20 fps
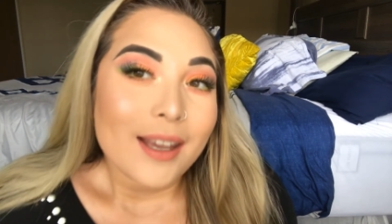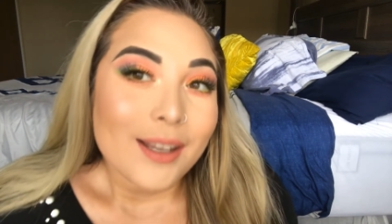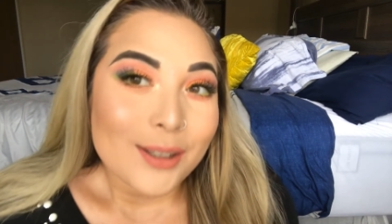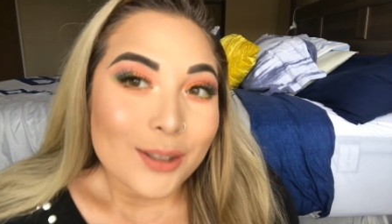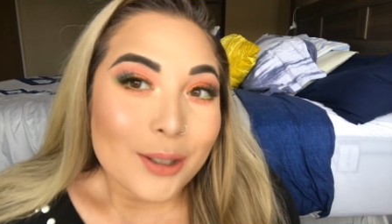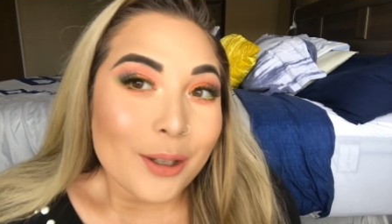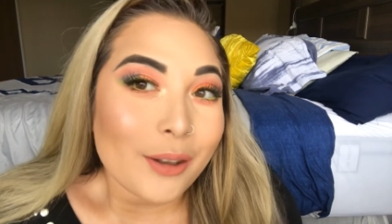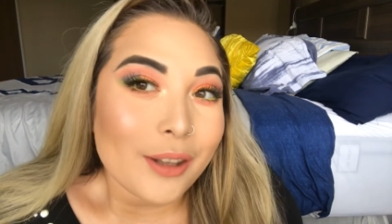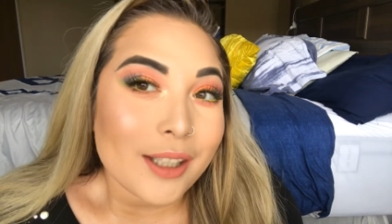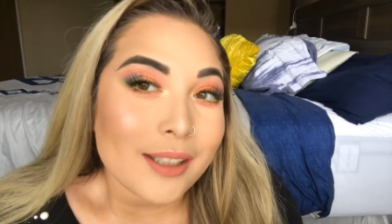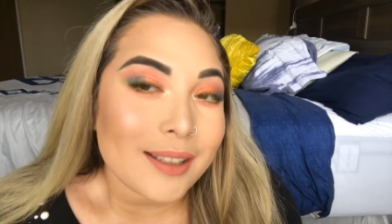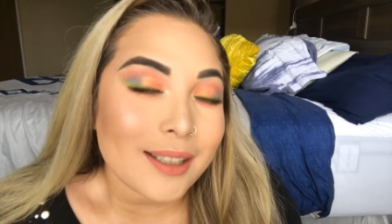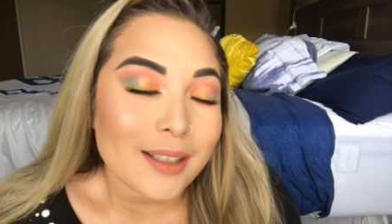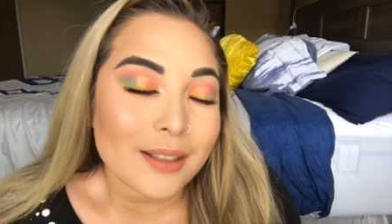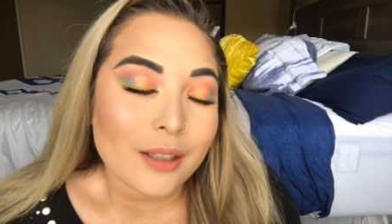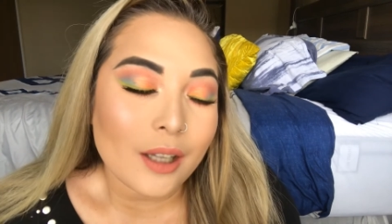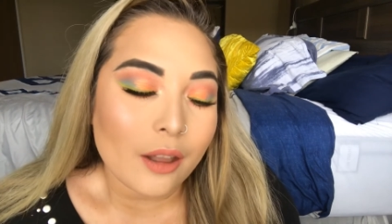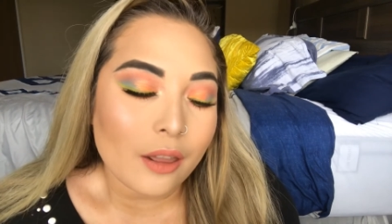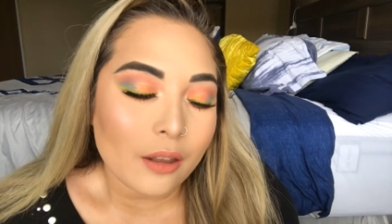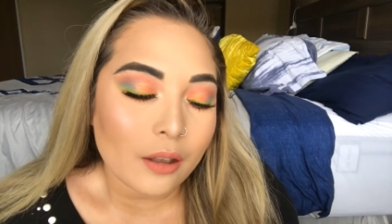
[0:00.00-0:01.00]
So this
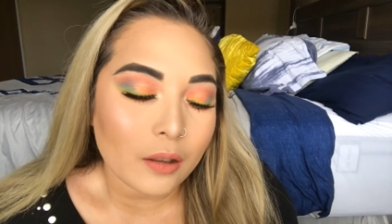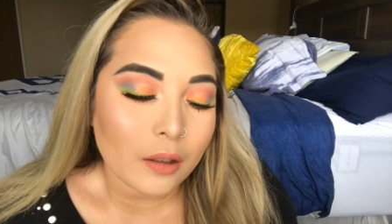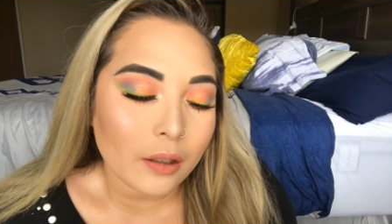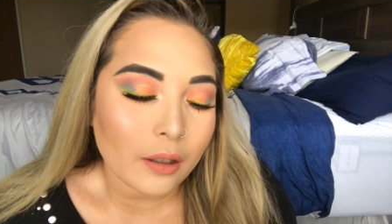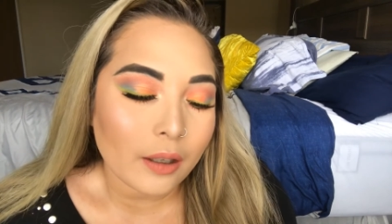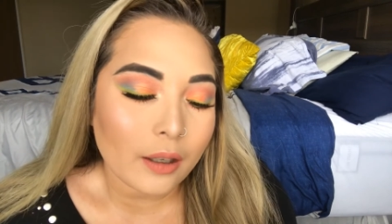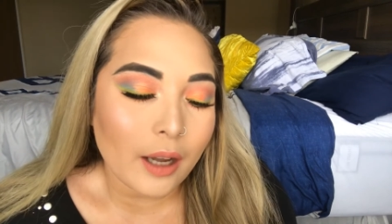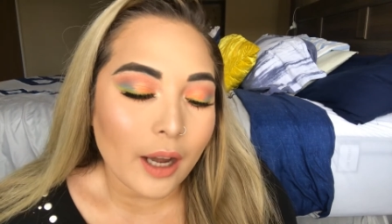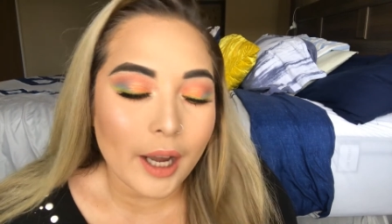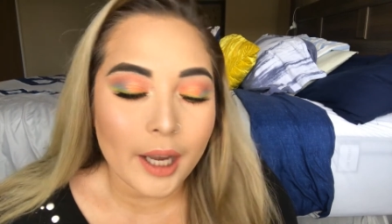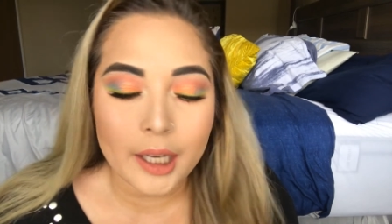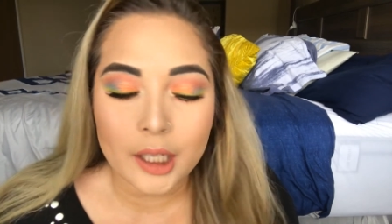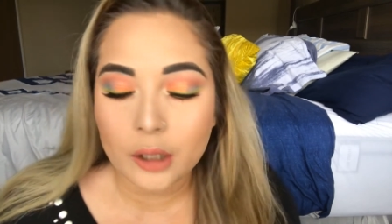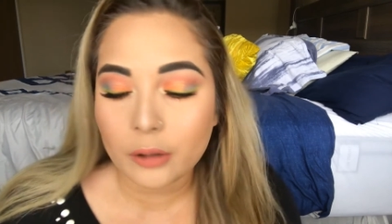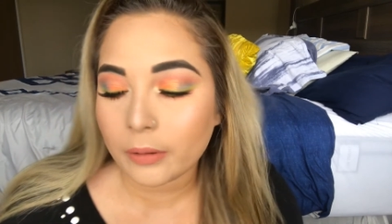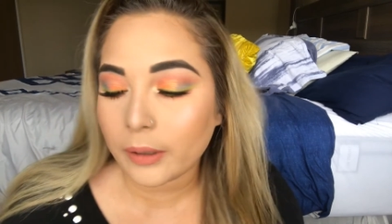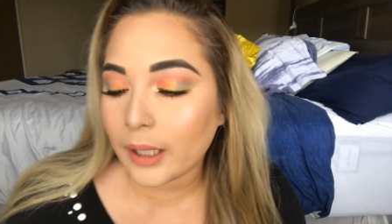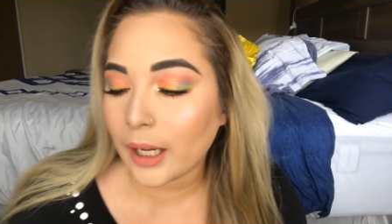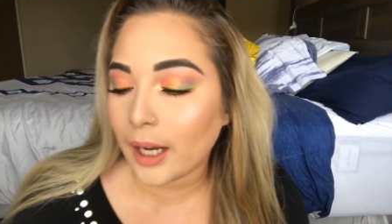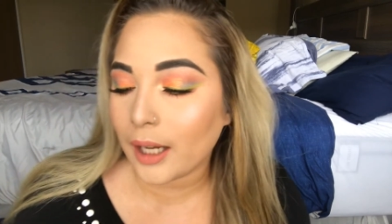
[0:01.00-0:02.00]
is the look I
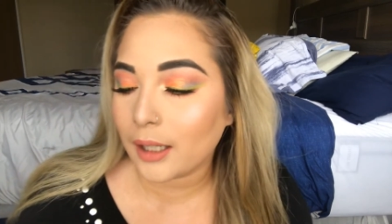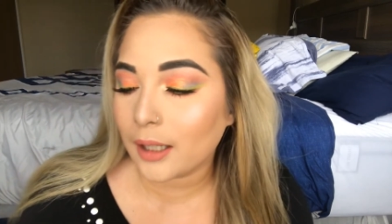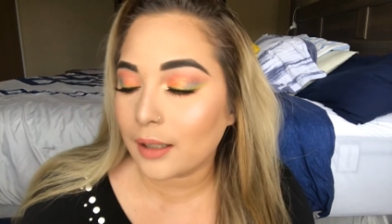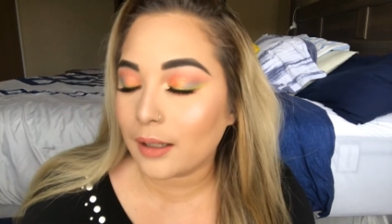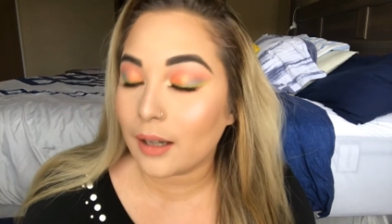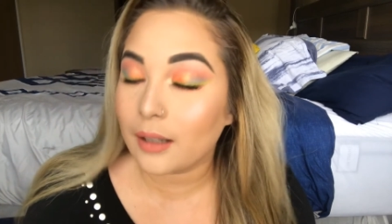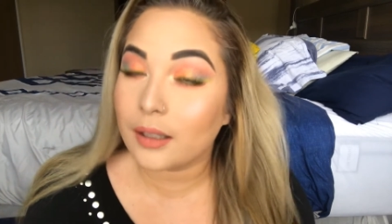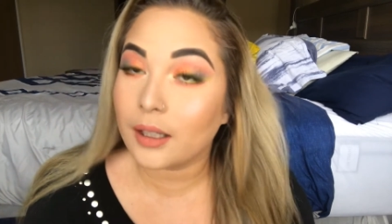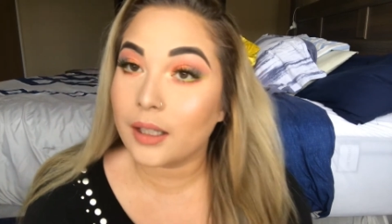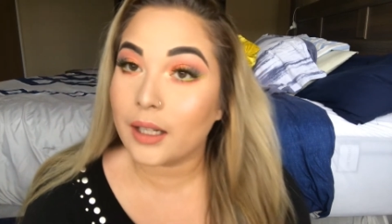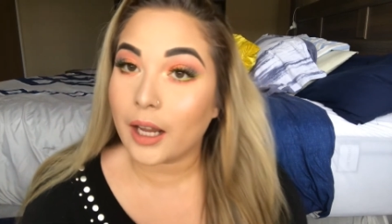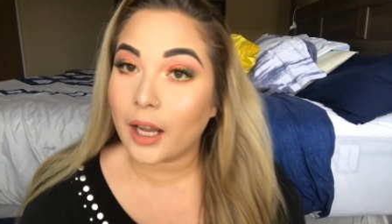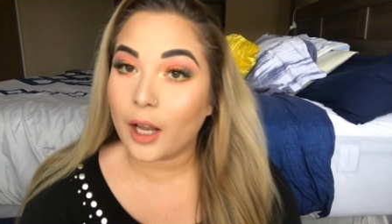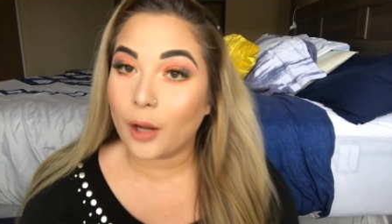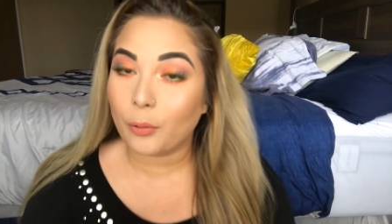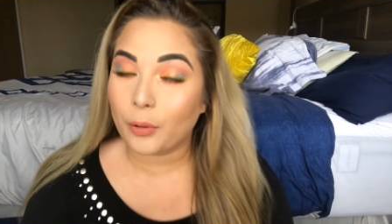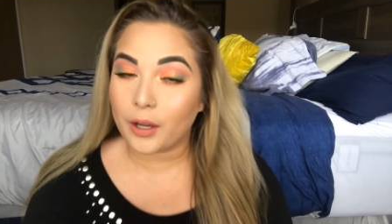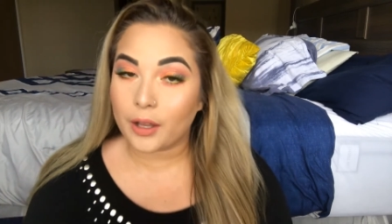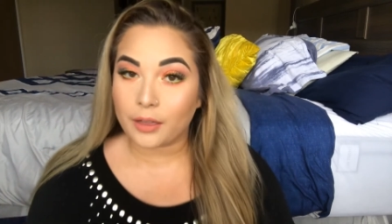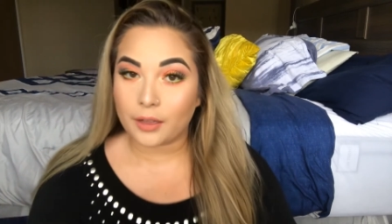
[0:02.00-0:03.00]
created today
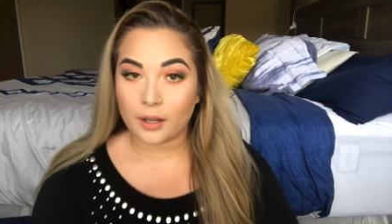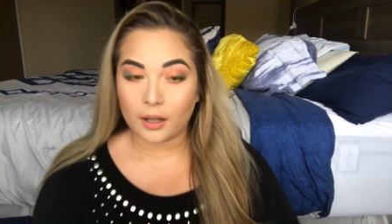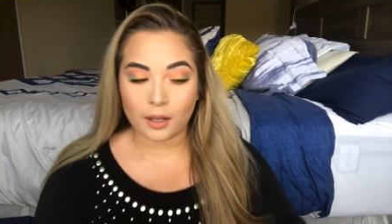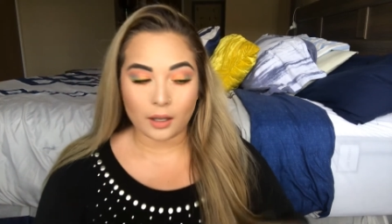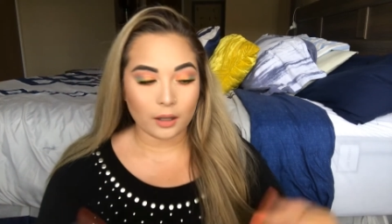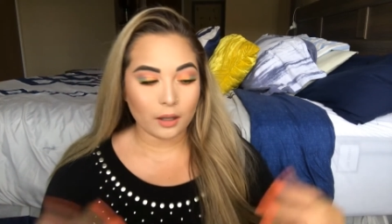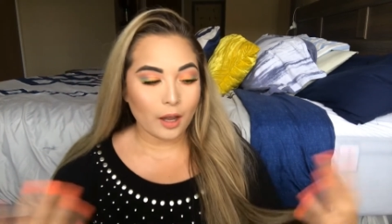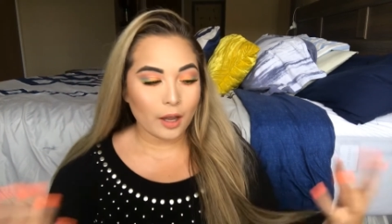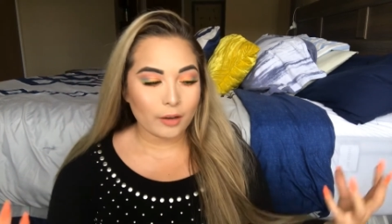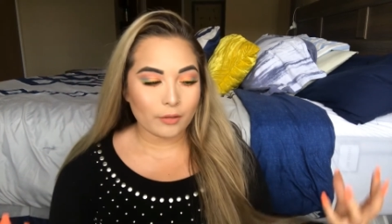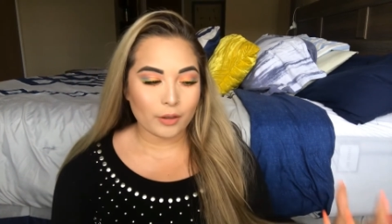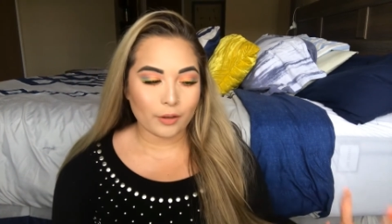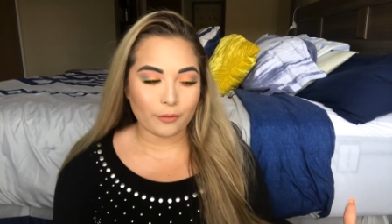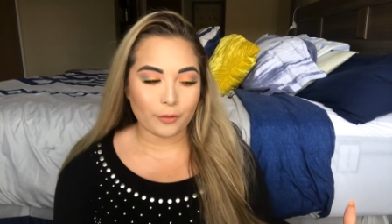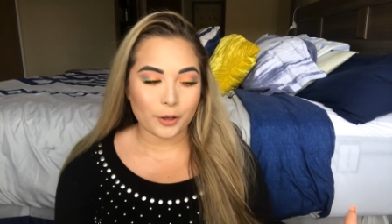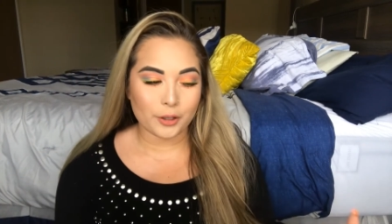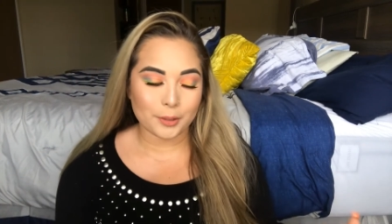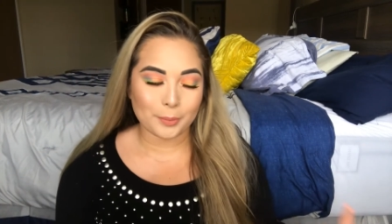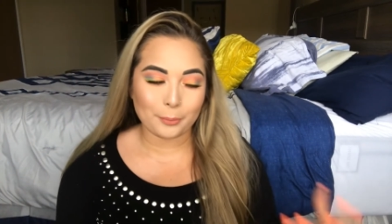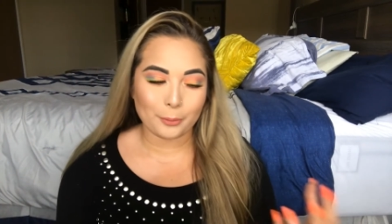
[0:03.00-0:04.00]
with a lot of the
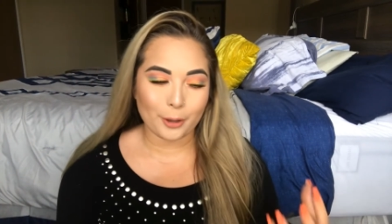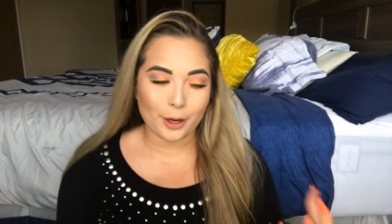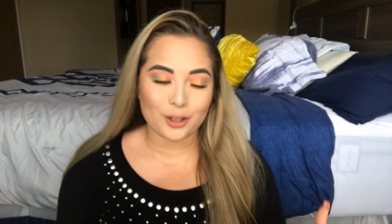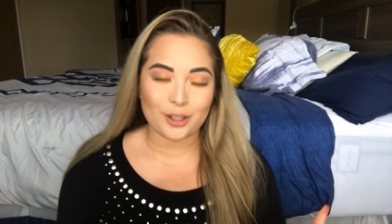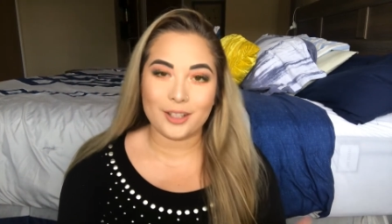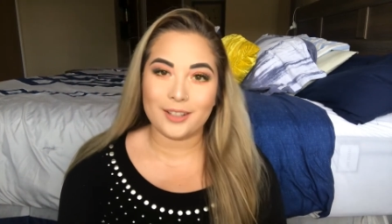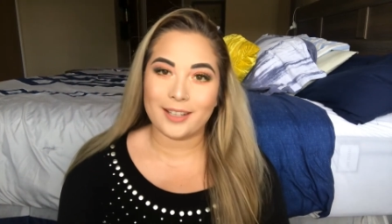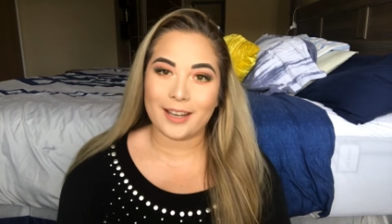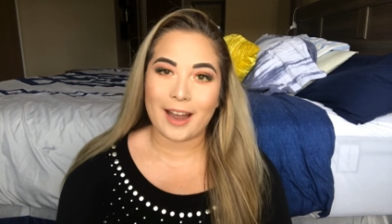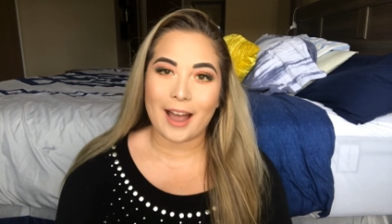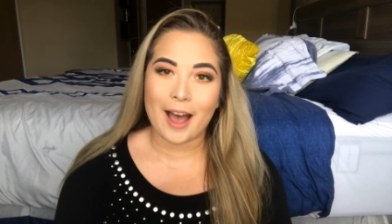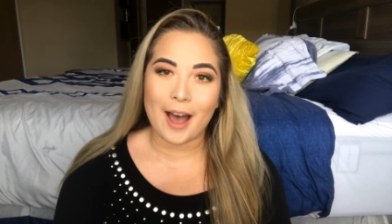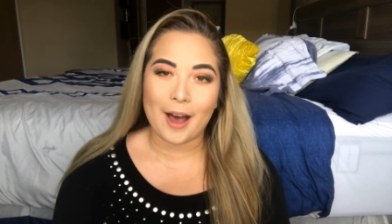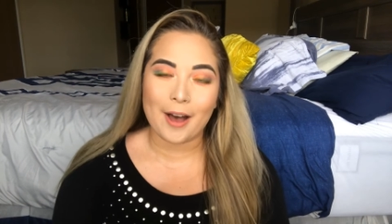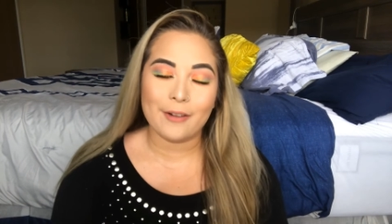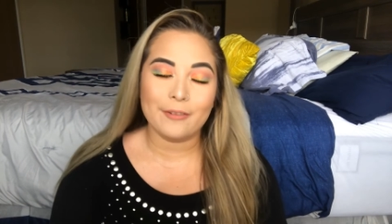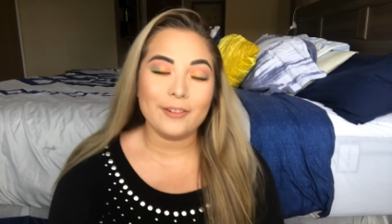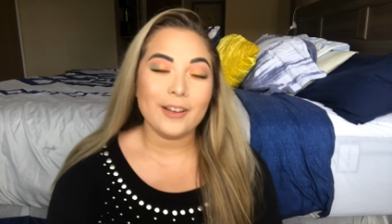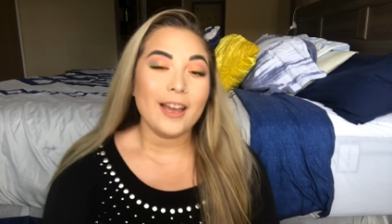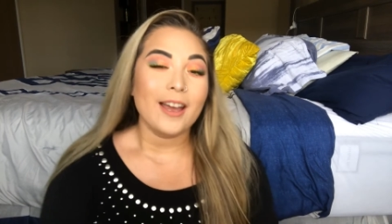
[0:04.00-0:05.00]
first impressions I
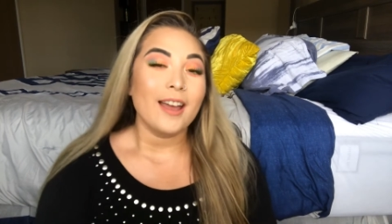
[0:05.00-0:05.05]
have,